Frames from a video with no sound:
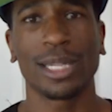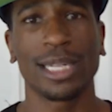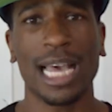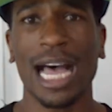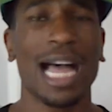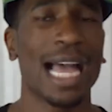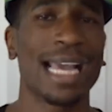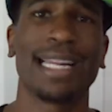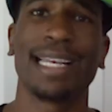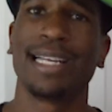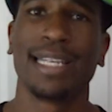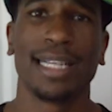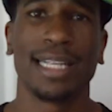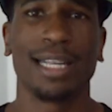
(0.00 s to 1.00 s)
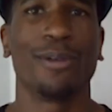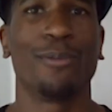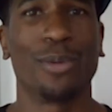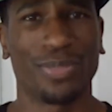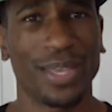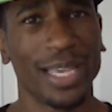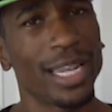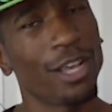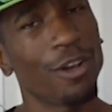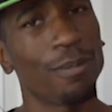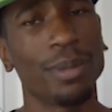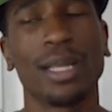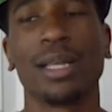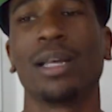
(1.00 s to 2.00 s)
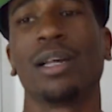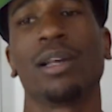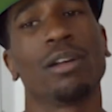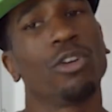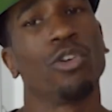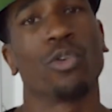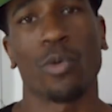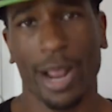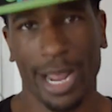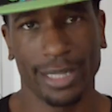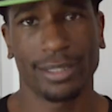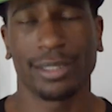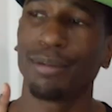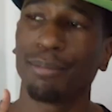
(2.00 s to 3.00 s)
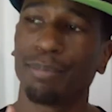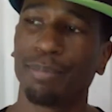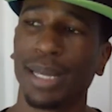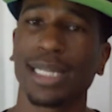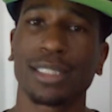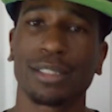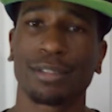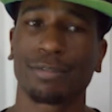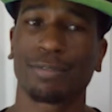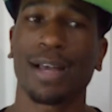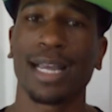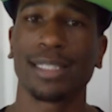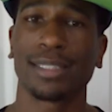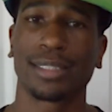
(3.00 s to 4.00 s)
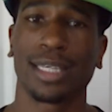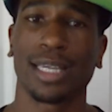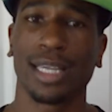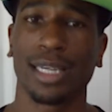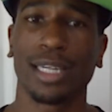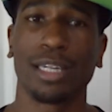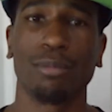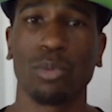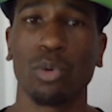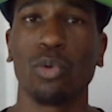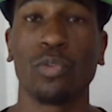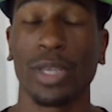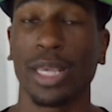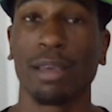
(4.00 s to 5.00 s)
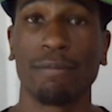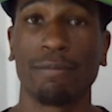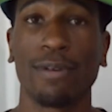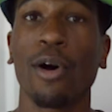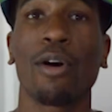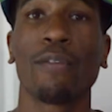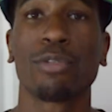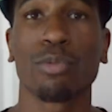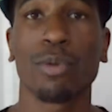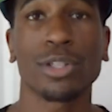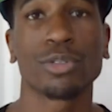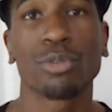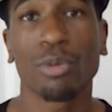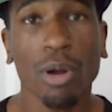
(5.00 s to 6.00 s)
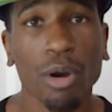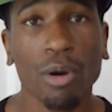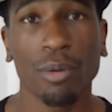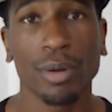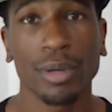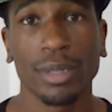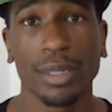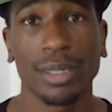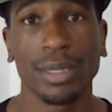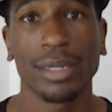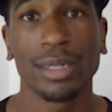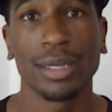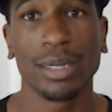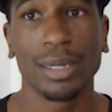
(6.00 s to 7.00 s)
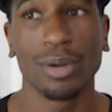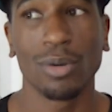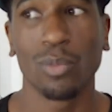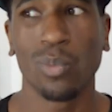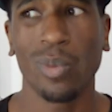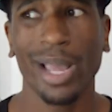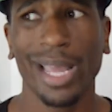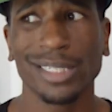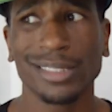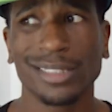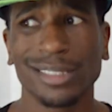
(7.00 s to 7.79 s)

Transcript: and Hyde within him, great. The best fight scene in the movie involved Russell Crowe, so